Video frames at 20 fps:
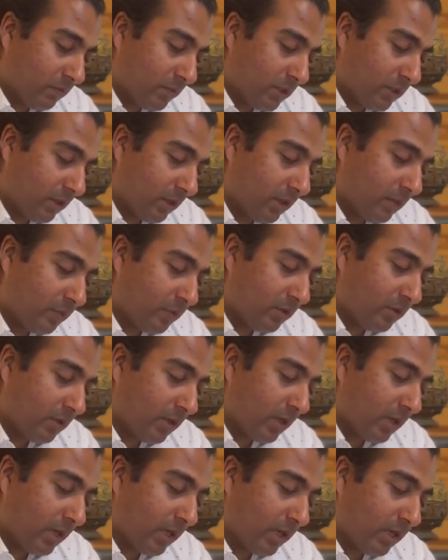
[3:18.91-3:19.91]

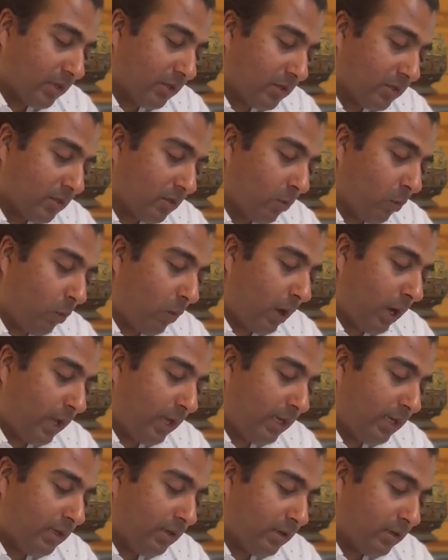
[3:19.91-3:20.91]
Sariputta has
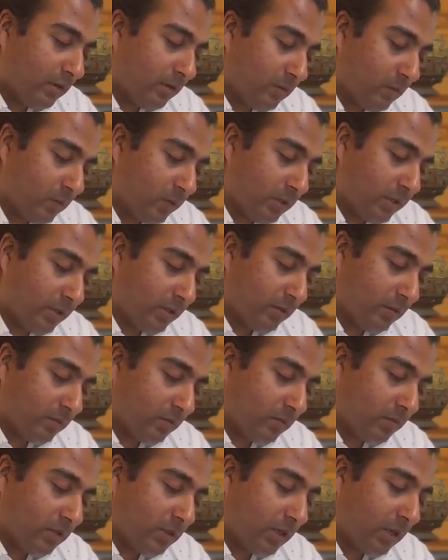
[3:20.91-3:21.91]
wide
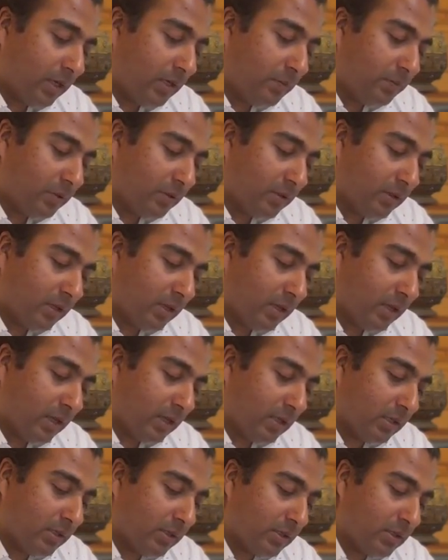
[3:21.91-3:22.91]
wisdom, Sariputta
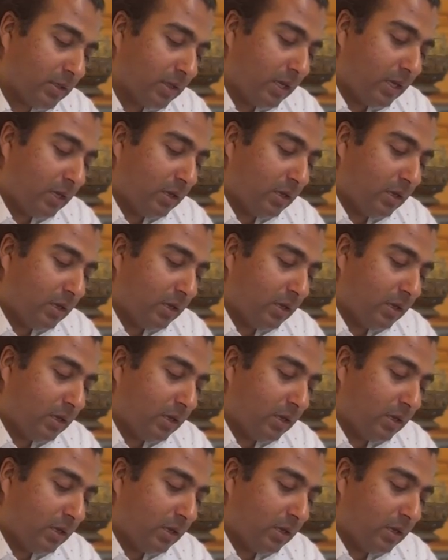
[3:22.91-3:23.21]
has